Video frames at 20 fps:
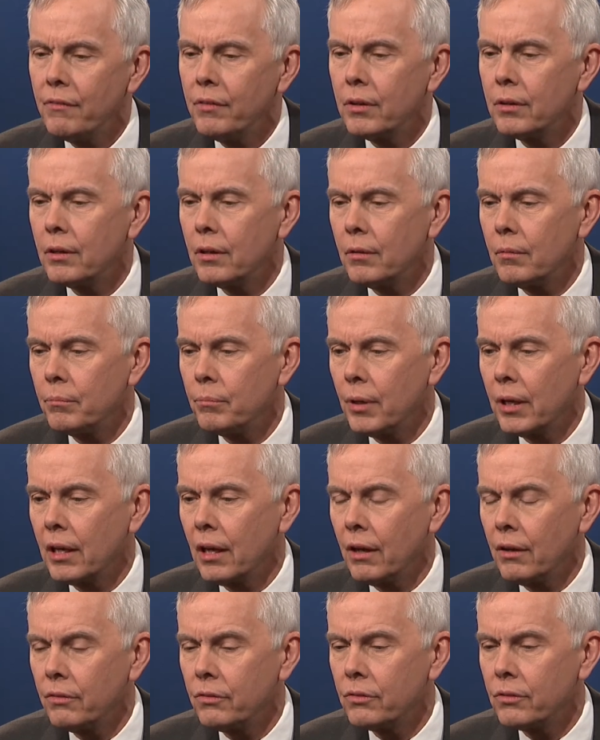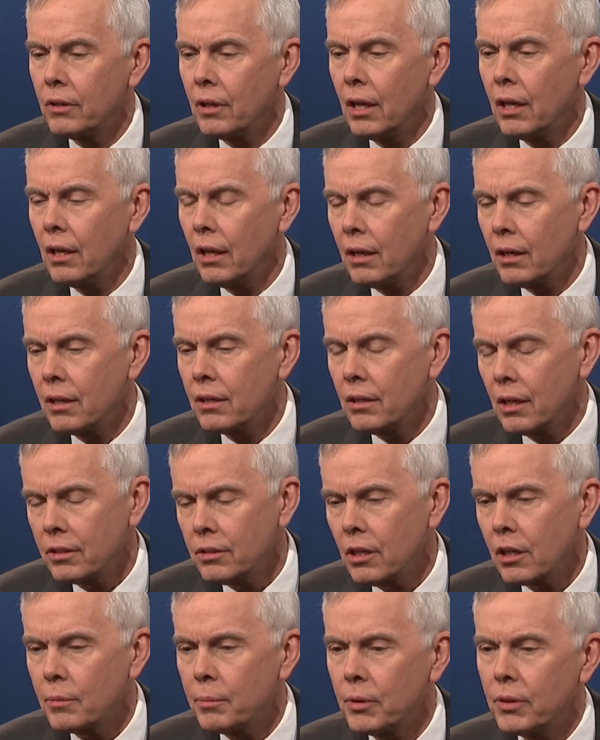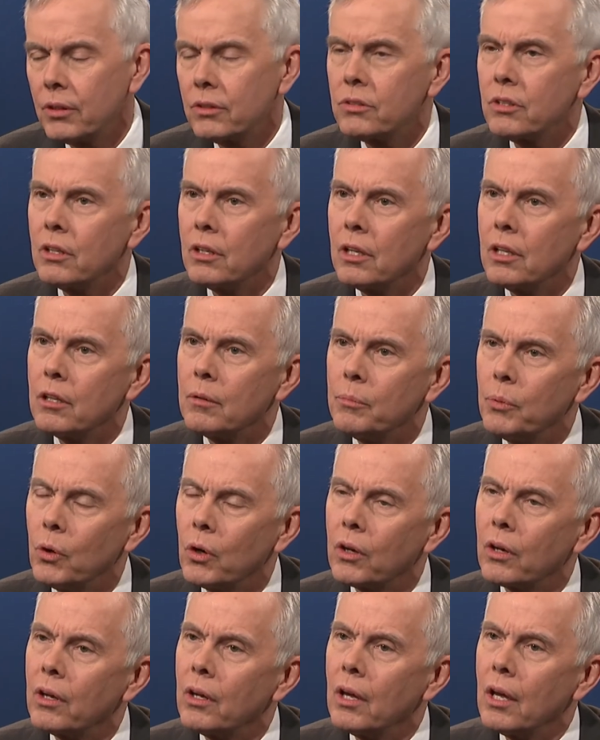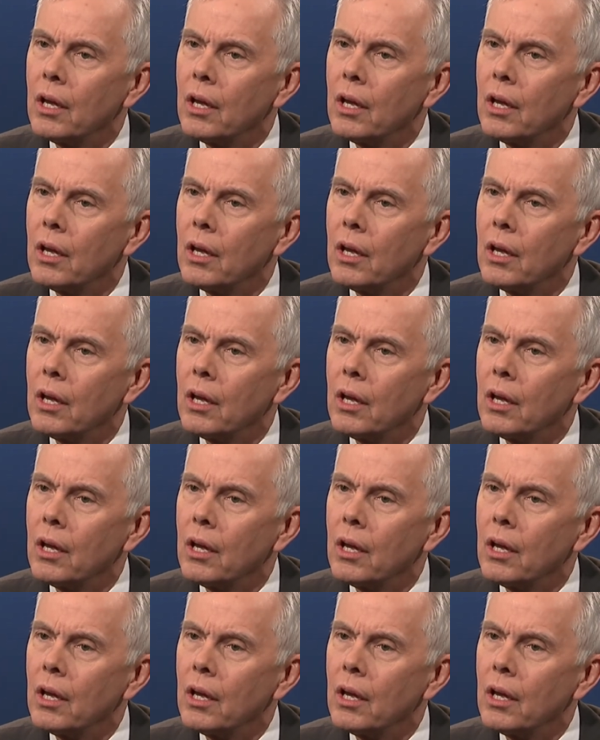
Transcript: it because, and I talk about this in the book,